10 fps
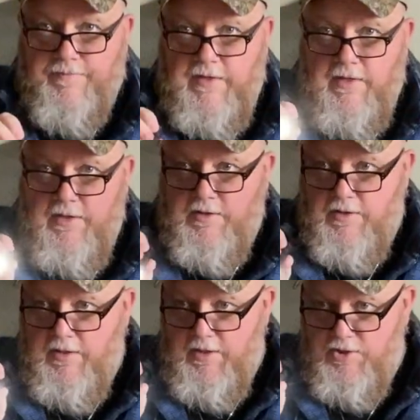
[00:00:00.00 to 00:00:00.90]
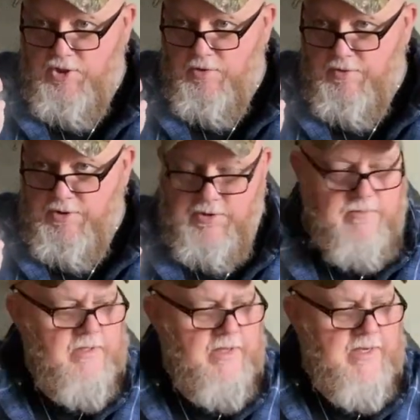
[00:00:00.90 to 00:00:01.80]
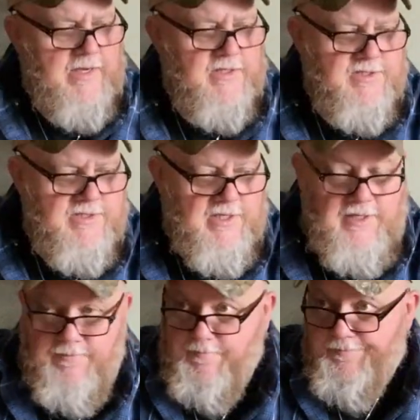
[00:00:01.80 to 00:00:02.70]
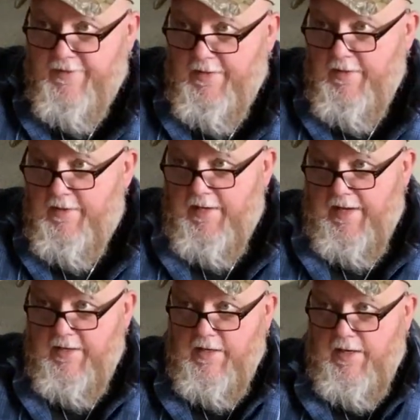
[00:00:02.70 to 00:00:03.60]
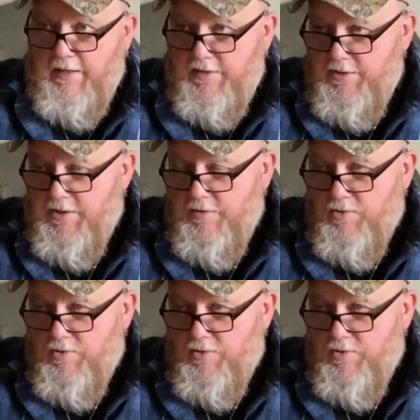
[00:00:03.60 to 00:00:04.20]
It shoots, like I could see at night, this thing will